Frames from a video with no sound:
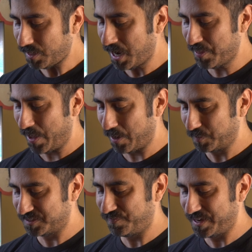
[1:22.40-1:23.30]
I thought it
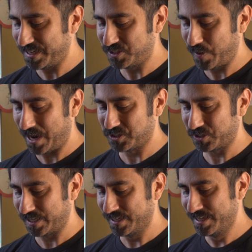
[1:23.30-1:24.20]
was fitting to
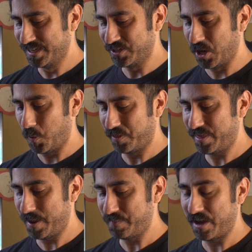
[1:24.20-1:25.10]
actually go with
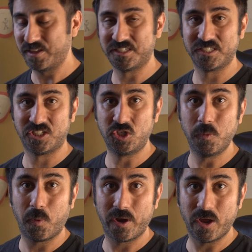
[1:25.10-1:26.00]
them. Now this is
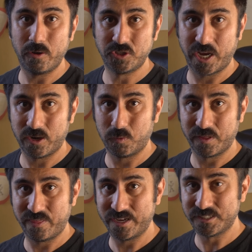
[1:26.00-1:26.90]
2.0 channel
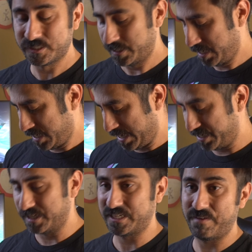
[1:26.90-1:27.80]
with this. It
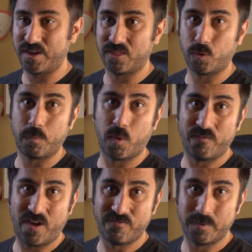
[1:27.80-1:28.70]
does have a
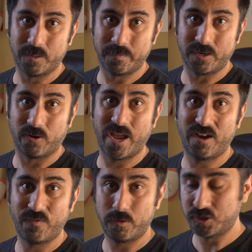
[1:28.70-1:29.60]
3.5 millimeter
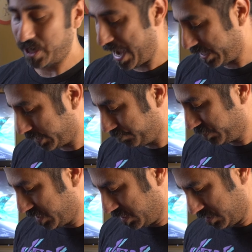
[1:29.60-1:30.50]
headphone jack.
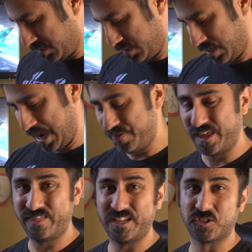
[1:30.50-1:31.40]
And
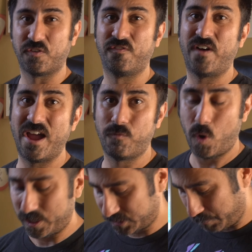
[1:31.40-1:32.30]
then these are five
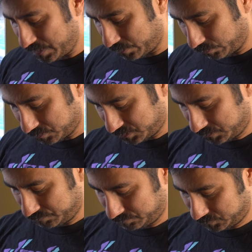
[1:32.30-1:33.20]
watt speakers.
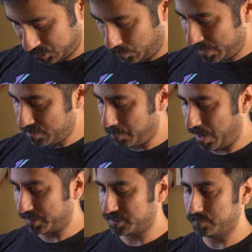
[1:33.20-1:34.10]
So in the
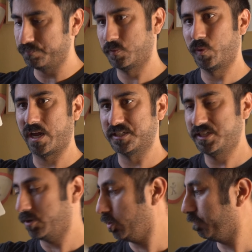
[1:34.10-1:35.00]
box, we got a
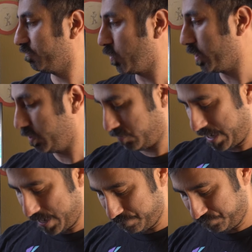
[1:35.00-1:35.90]
sticker if you wanna do
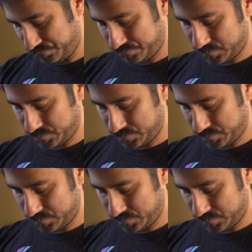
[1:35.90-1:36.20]
that.